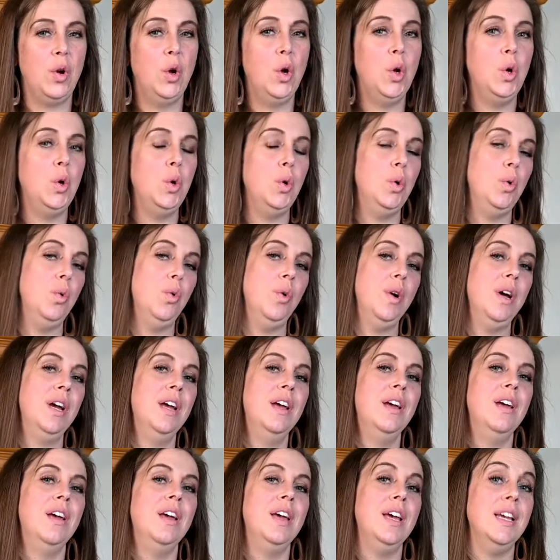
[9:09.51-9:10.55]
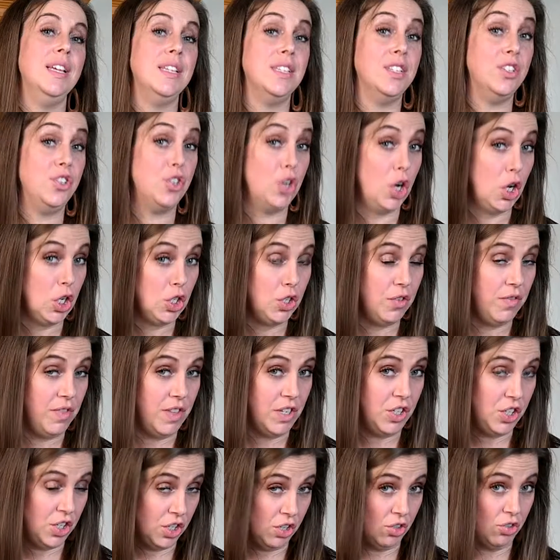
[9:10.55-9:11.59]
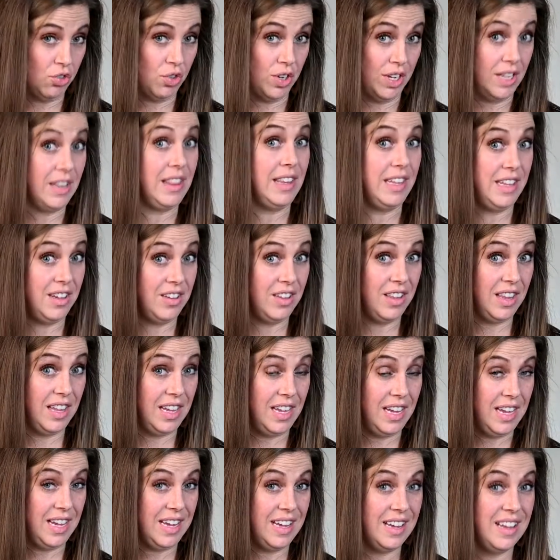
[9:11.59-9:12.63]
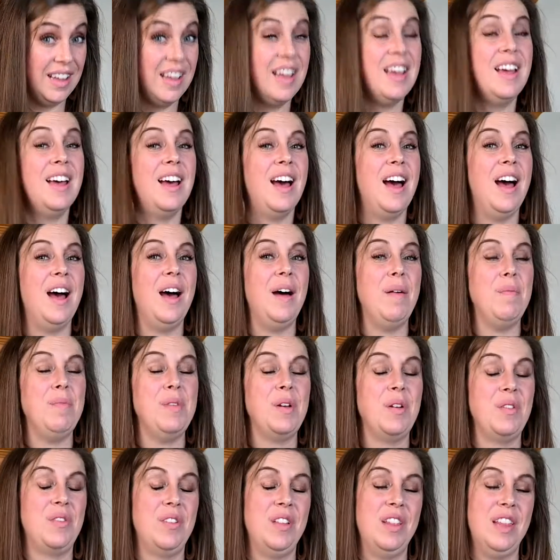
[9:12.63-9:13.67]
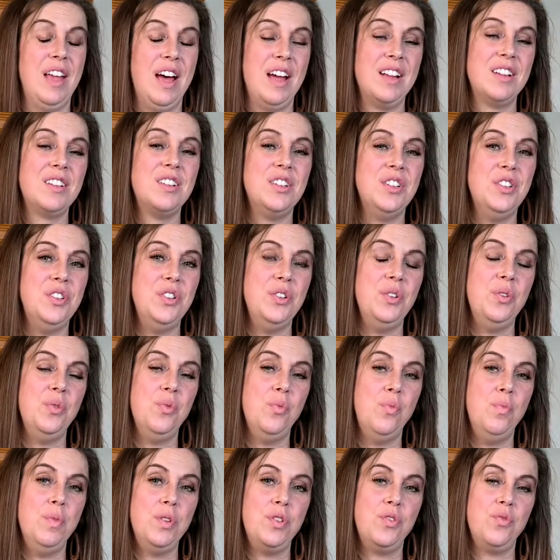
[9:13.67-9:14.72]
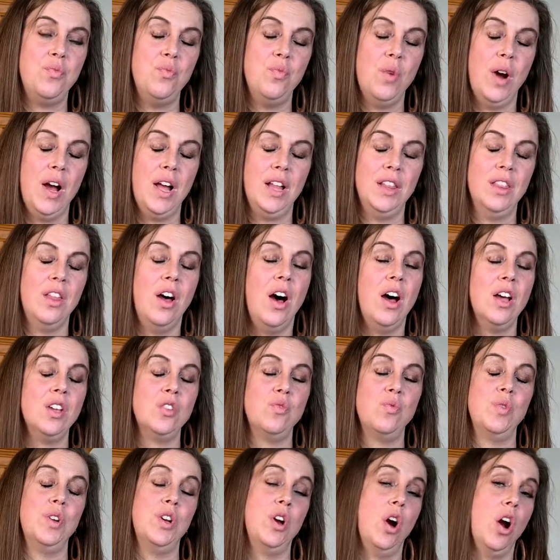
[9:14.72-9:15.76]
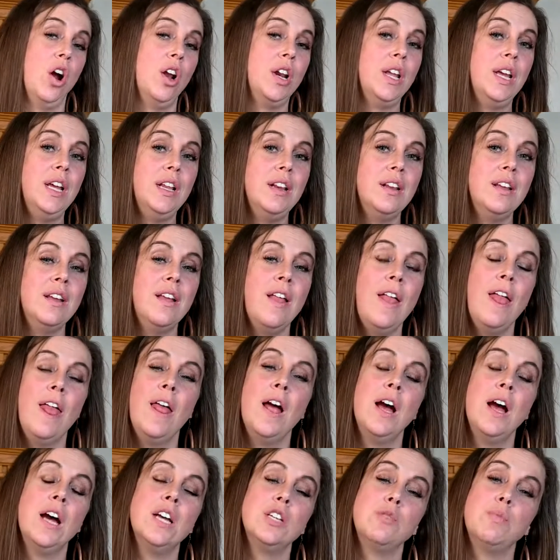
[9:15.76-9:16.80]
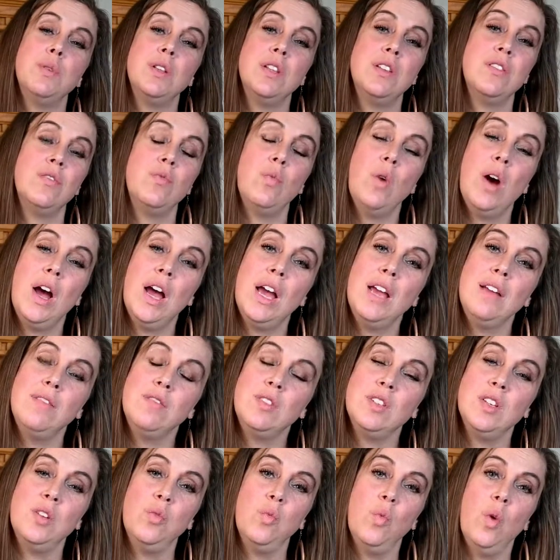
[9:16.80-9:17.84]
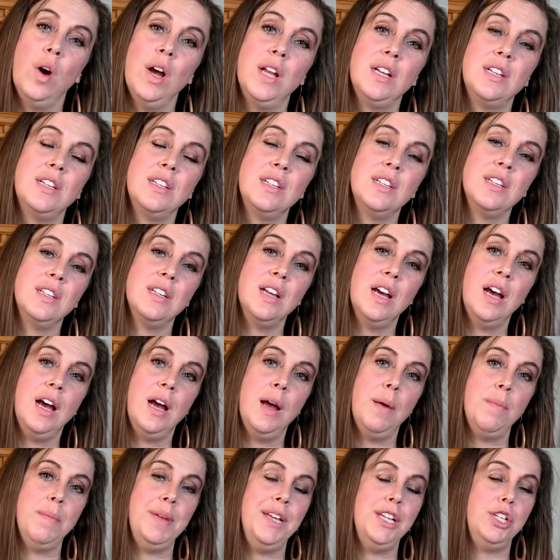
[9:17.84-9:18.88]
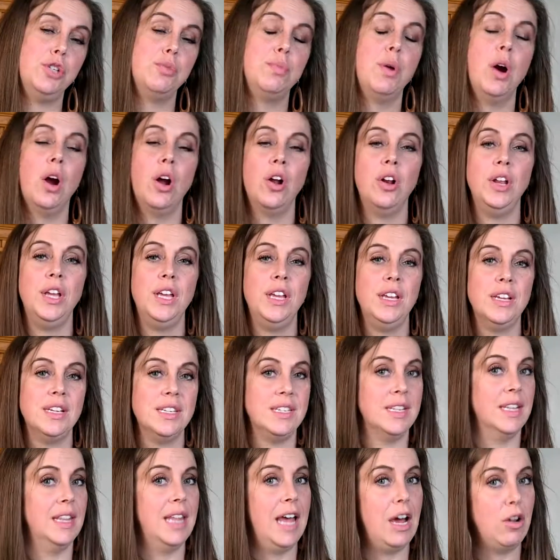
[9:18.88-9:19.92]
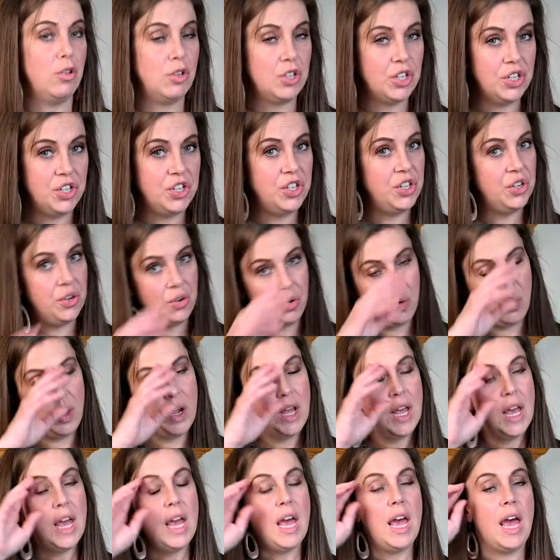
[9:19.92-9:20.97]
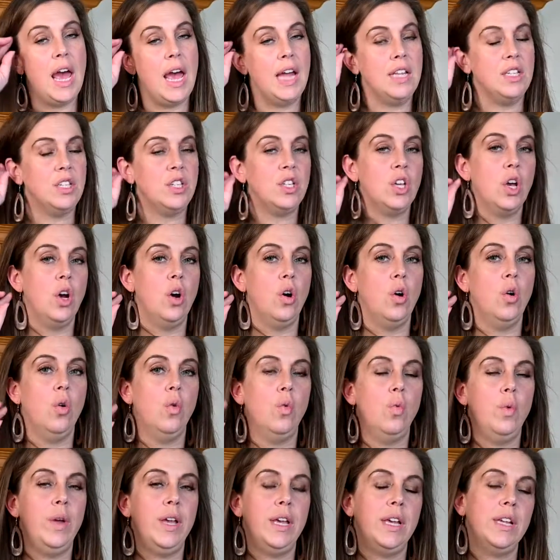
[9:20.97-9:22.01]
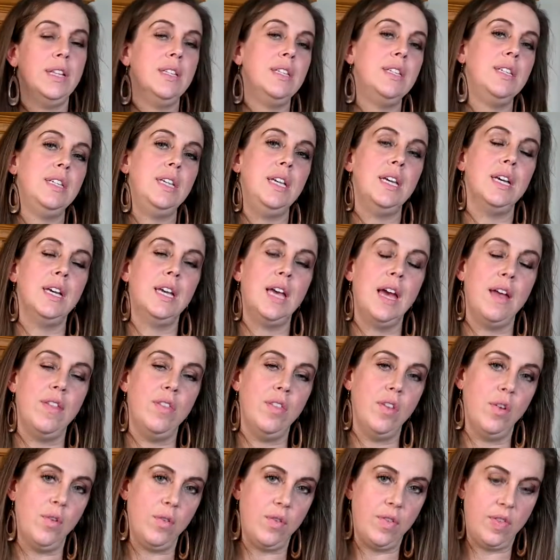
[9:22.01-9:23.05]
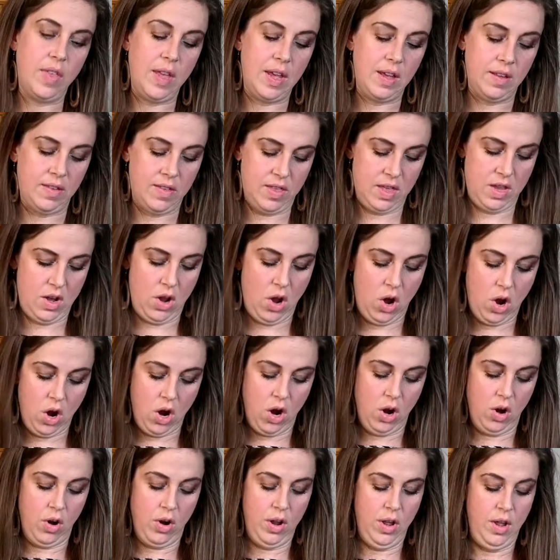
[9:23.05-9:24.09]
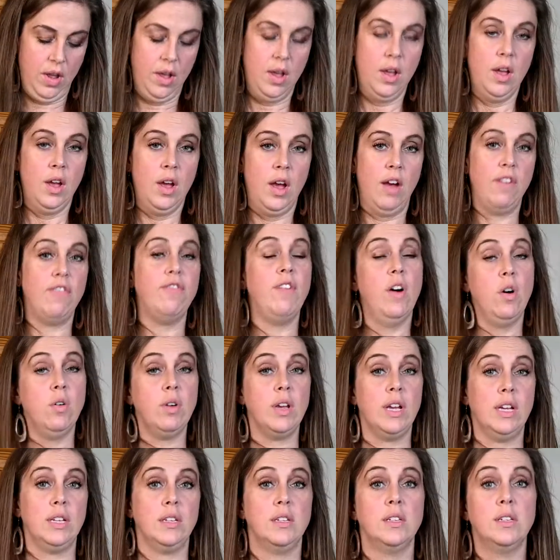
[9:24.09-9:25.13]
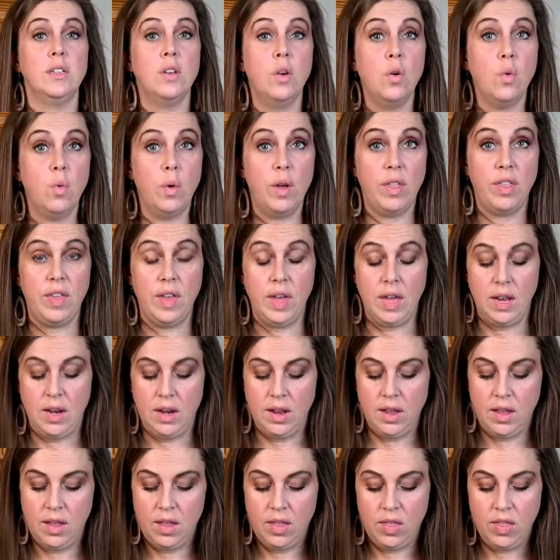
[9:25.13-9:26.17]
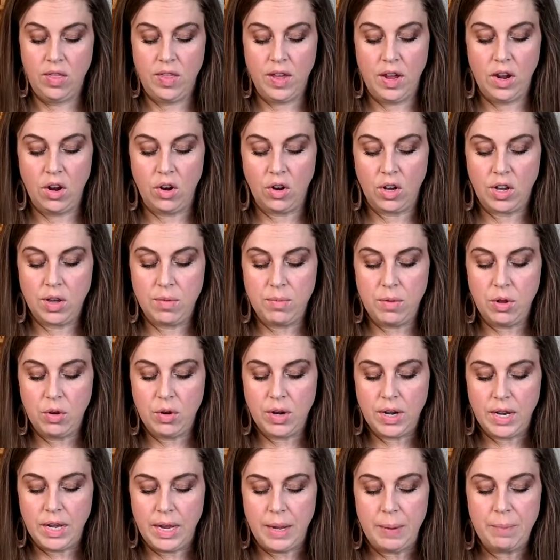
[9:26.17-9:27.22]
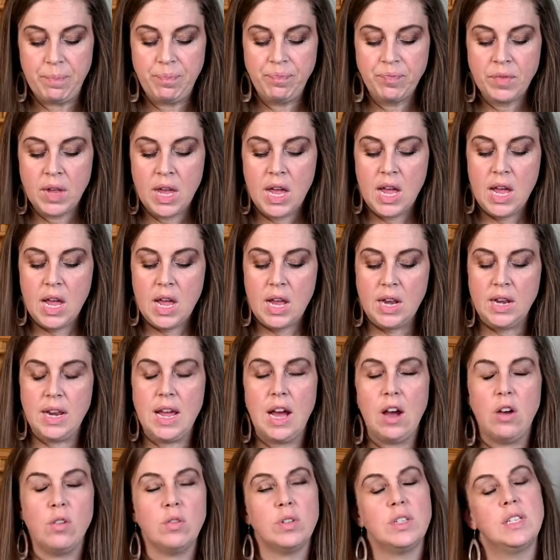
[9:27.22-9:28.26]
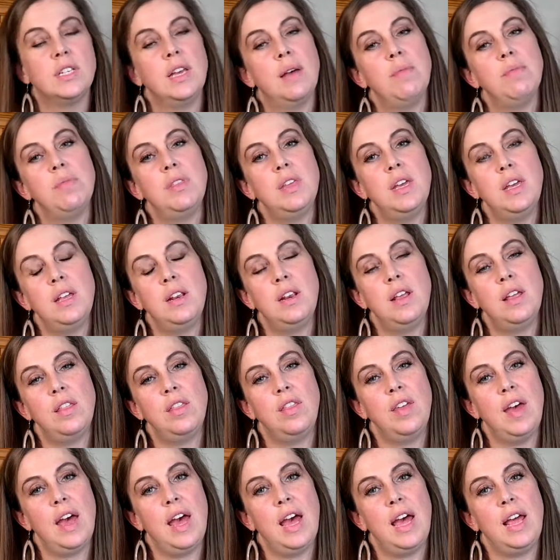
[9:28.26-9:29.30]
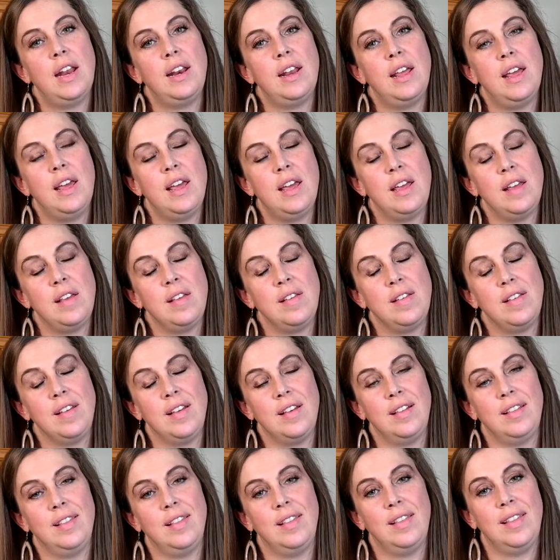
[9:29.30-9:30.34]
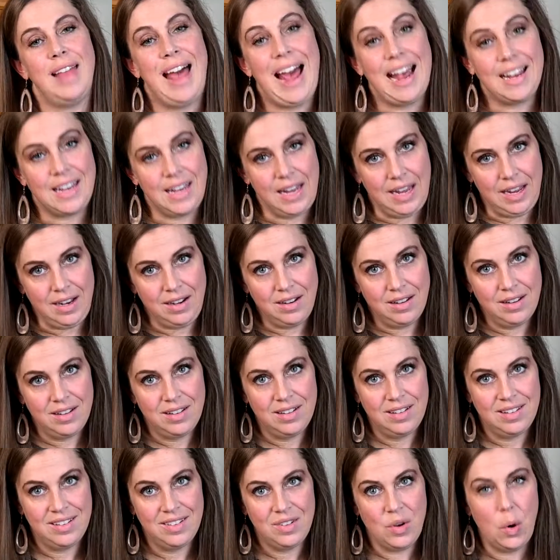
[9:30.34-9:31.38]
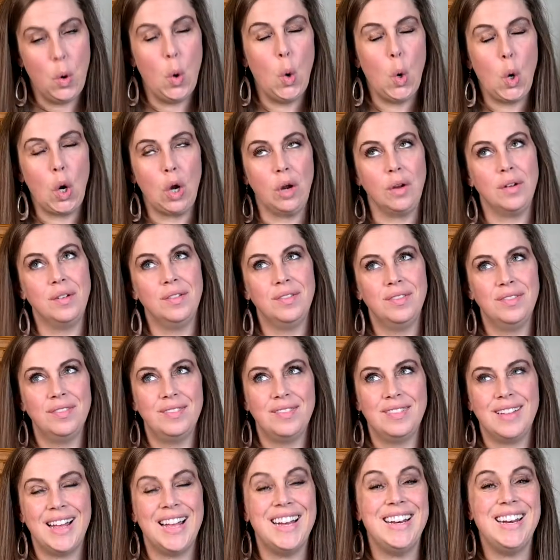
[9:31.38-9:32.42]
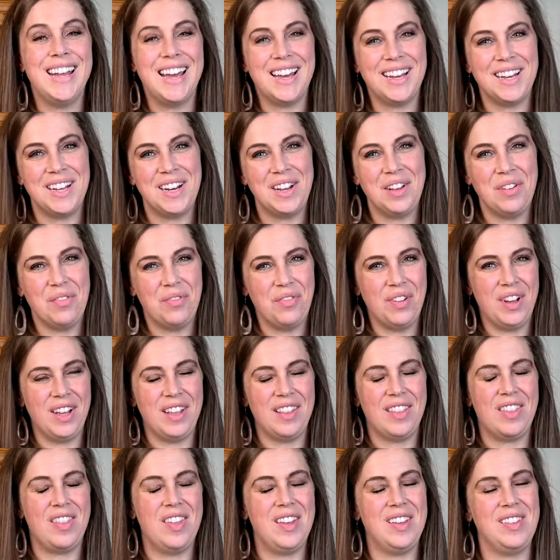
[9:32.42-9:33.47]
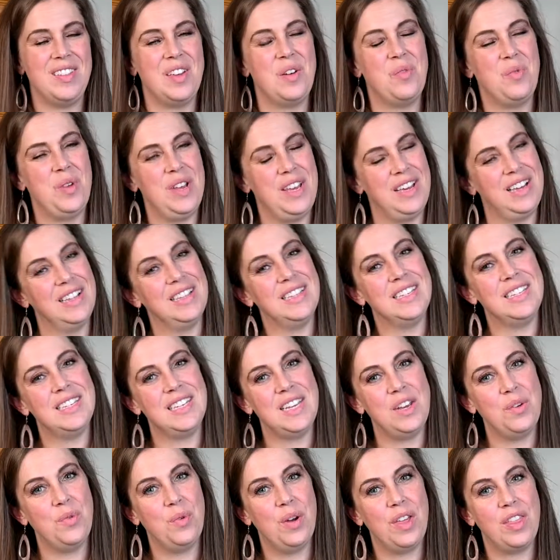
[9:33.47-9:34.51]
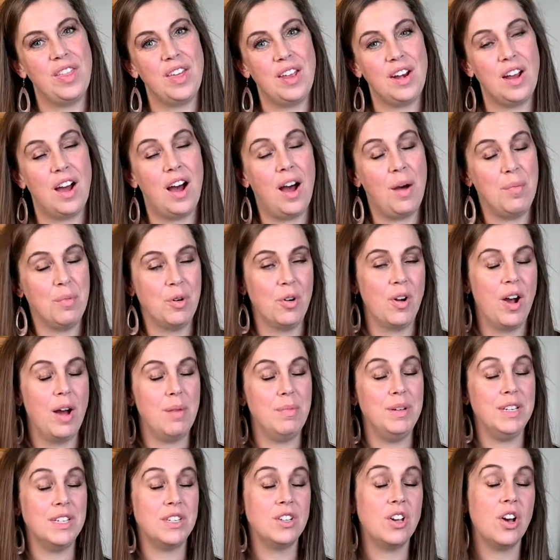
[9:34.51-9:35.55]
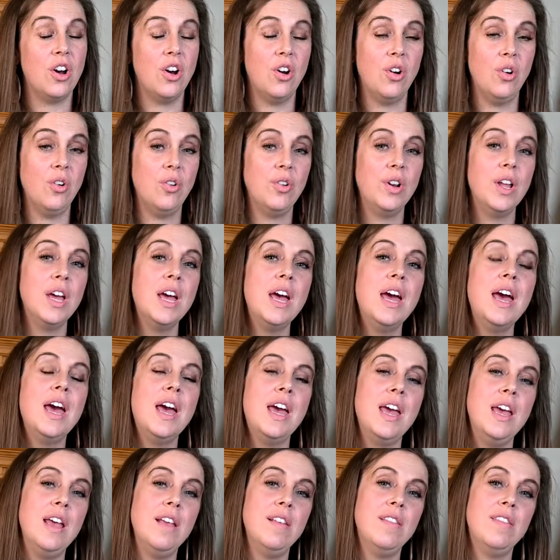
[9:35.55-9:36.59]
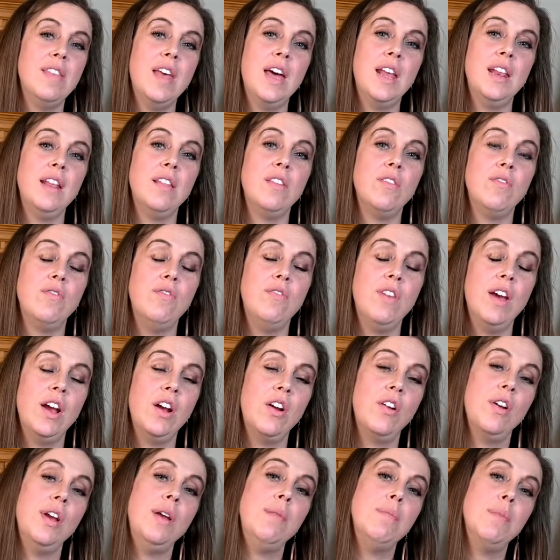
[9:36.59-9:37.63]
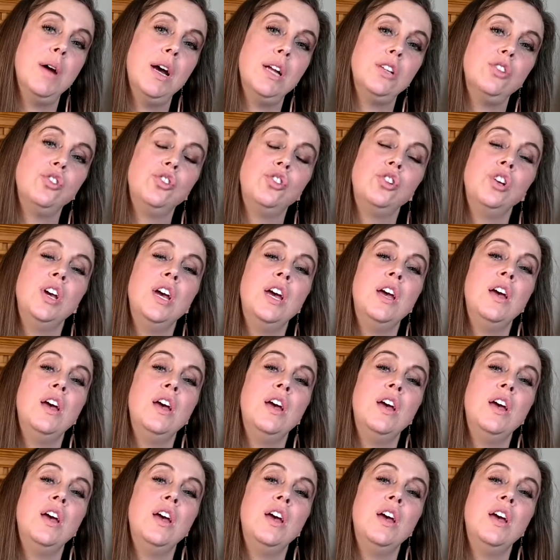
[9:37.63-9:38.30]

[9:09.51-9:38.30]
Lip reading: who is in charge of the children legally. There's a lot to do, laws regarding husbands and wives and what each party is allowed to do. And so we can see, again, those things that are a focus within their community. Now, something that is lacking, or a negative thing that we can see within Hammurabi's code, is that it's very much